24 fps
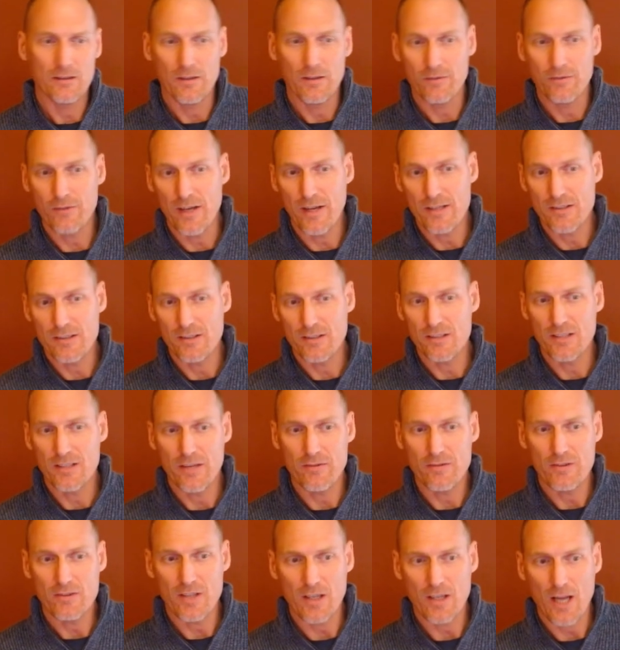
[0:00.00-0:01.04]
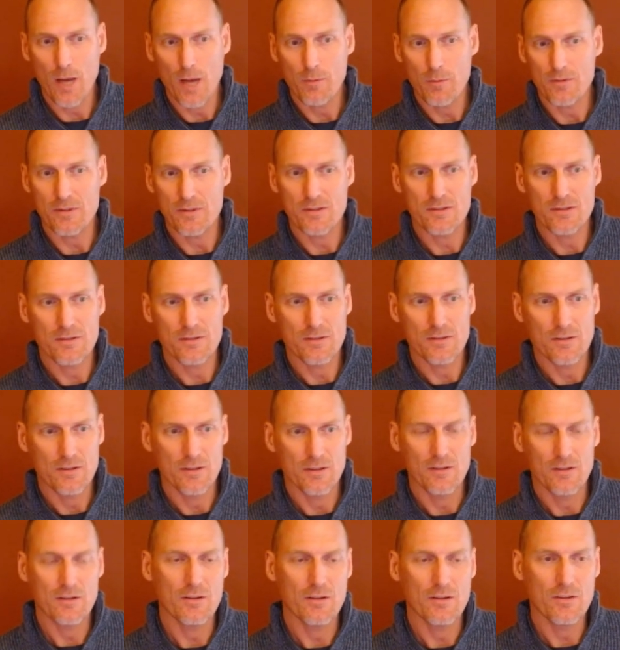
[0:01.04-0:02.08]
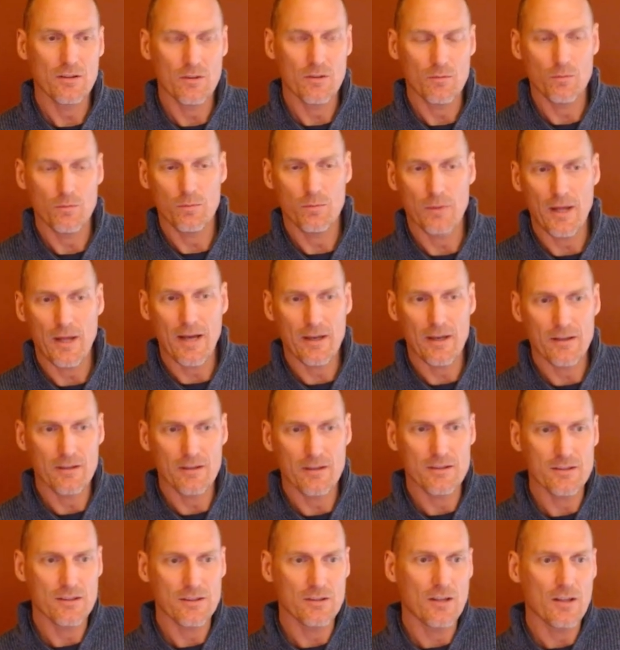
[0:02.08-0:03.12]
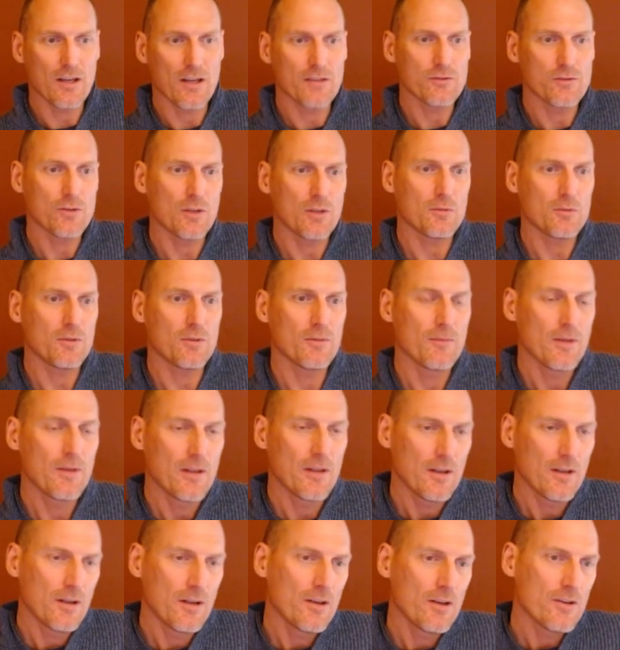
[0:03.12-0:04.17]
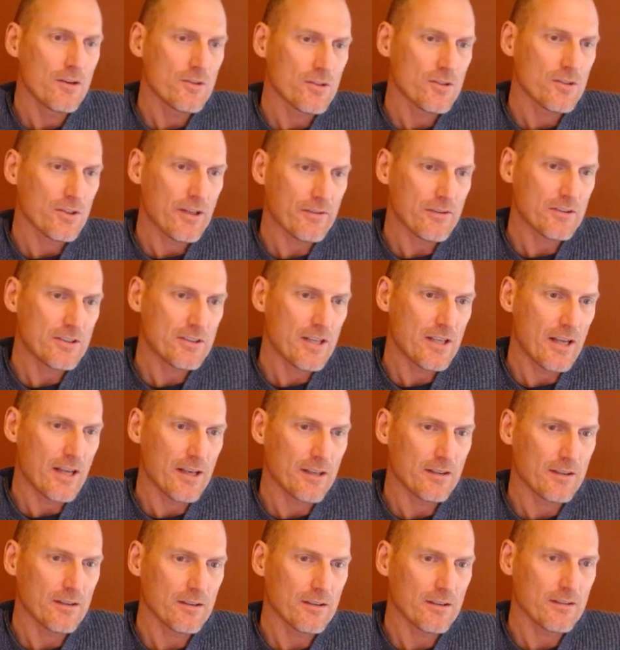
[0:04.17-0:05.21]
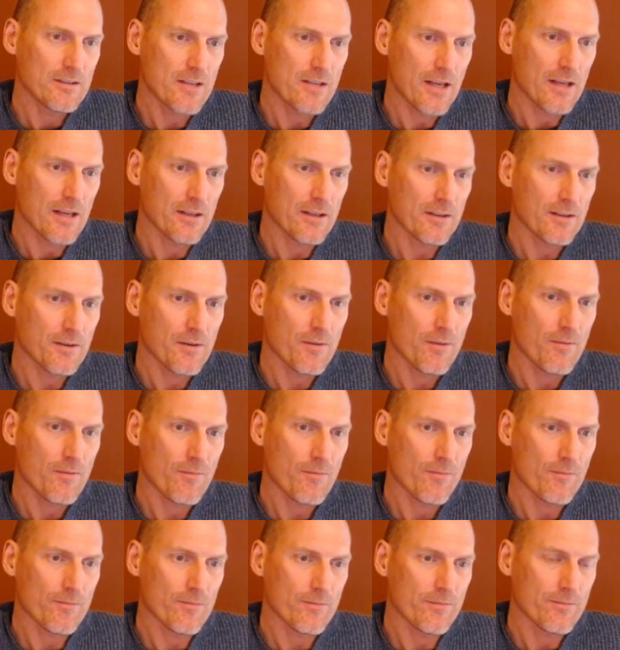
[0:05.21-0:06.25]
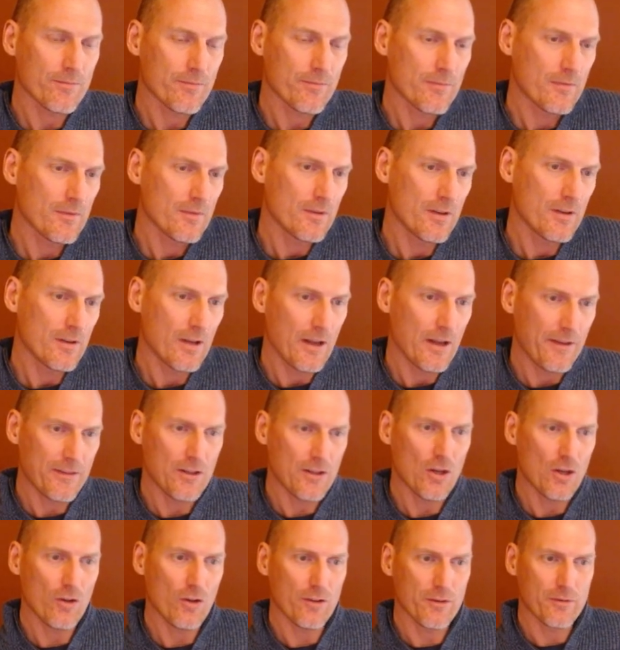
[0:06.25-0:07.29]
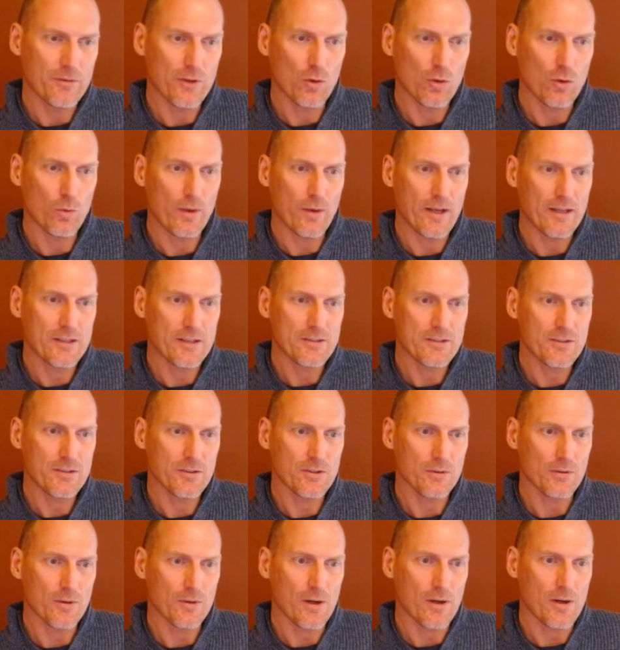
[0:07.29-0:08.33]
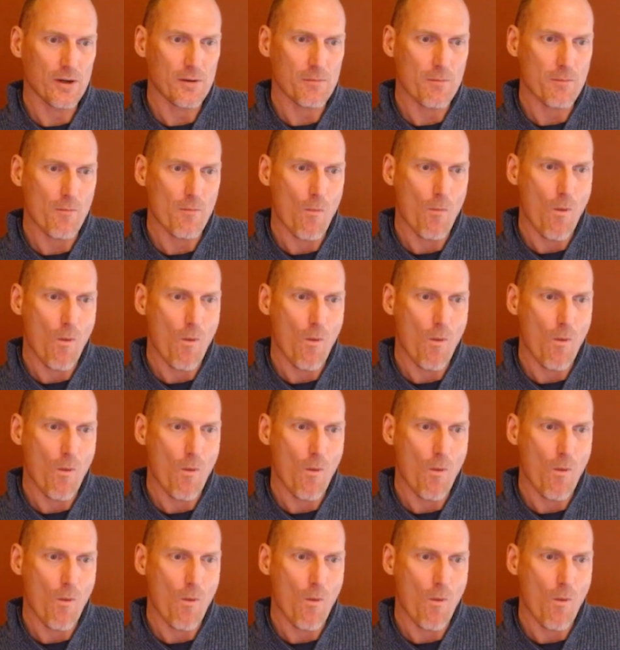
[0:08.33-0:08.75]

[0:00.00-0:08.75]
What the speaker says: if knight c7 check happens, black is in a lot of trouble. So you have to take, and the only real way to